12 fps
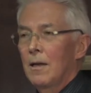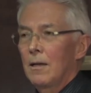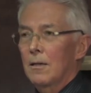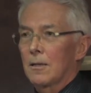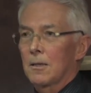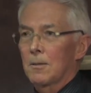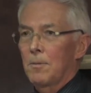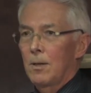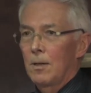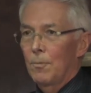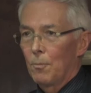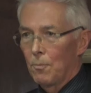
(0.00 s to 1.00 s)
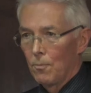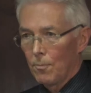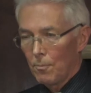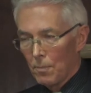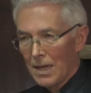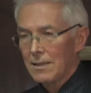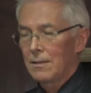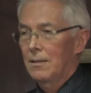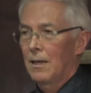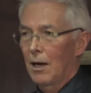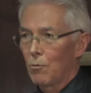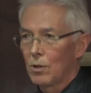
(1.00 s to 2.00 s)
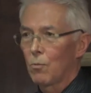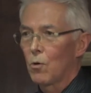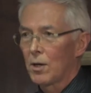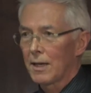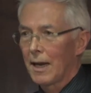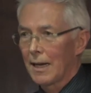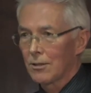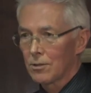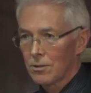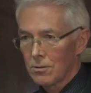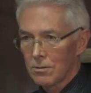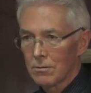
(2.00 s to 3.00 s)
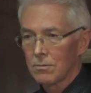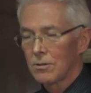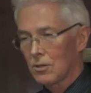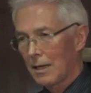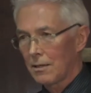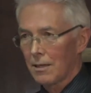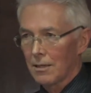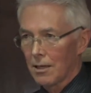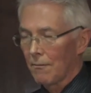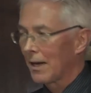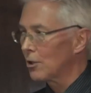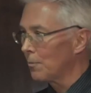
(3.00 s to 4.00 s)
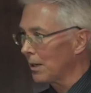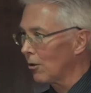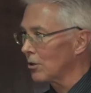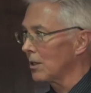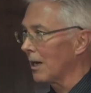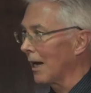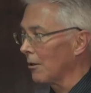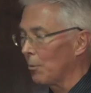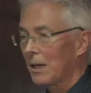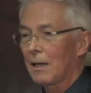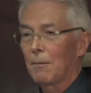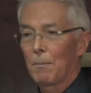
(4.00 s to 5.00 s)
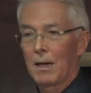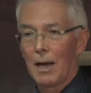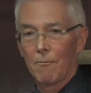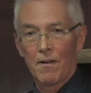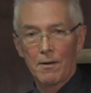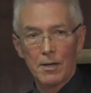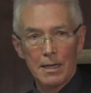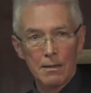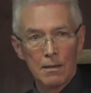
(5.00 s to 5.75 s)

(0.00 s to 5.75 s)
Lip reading: but I would warn against state intervention because it can quickly become very